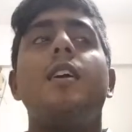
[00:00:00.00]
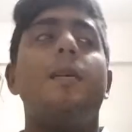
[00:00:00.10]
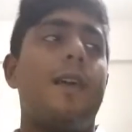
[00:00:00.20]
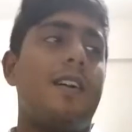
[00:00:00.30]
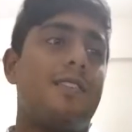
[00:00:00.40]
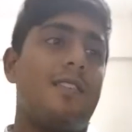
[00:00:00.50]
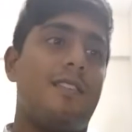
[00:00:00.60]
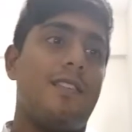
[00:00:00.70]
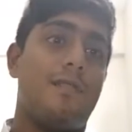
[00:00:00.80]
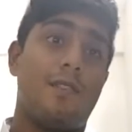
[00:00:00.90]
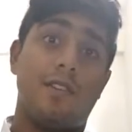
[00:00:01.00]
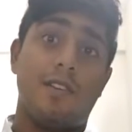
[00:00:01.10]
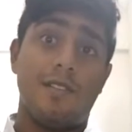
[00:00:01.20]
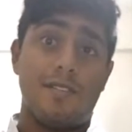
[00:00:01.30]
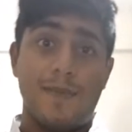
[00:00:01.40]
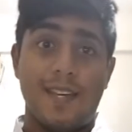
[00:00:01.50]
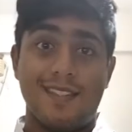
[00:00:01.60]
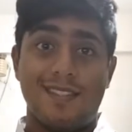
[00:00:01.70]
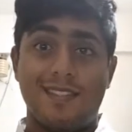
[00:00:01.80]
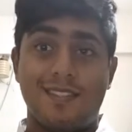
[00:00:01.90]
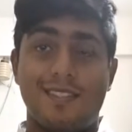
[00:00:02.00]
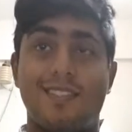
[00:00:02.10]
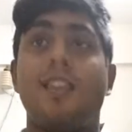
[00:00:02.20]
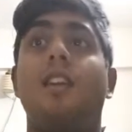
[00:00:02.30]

Imagine if you could go to space